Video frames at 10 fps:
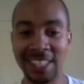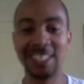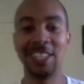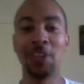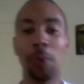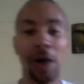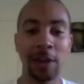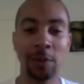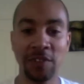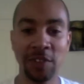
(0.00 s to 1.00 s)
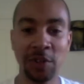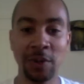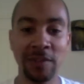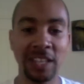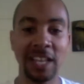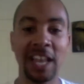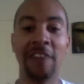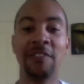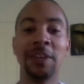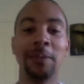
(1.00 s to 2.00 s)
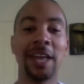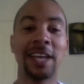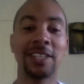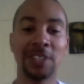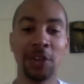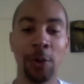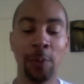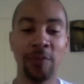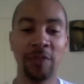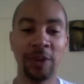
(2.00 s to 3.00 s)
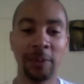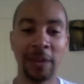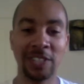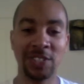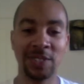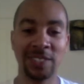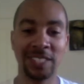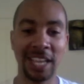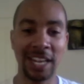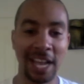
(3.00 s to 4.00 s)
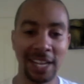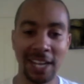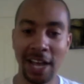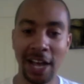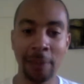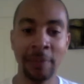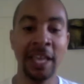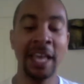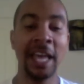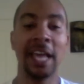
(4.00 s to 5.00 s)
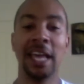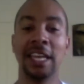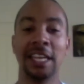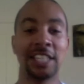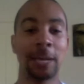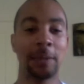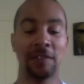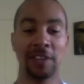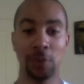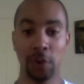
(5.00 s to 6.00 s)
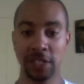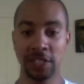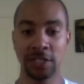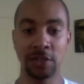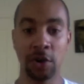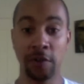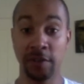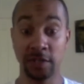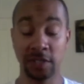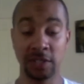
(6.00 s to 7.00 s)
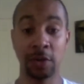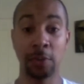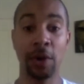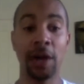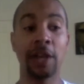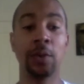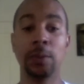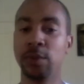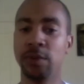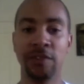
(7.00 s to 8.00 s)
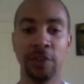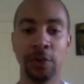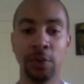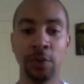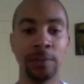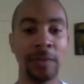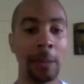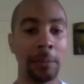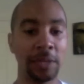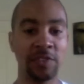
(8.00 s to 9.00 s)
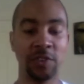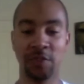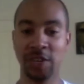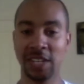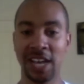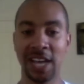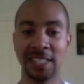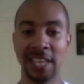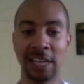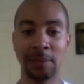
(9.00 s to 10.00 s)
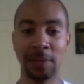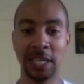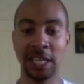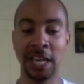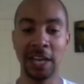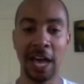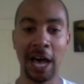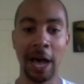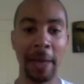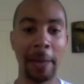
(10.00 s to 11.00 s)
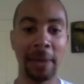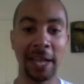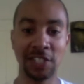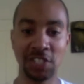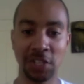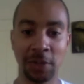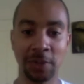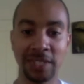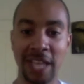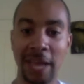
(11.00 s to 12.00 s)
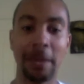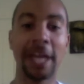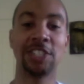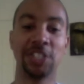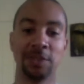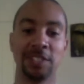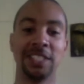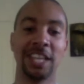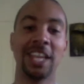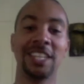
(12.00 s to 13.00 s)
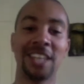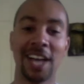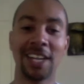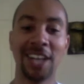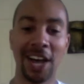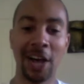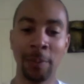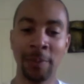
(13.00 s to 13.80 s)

another product review of the Alaffia Black Soap from MikeJonesToday.com. And anytime you have any questions or if there's a certain product you want me to review, please feel free to contact me um, at mikejones at mikejonestoday.com.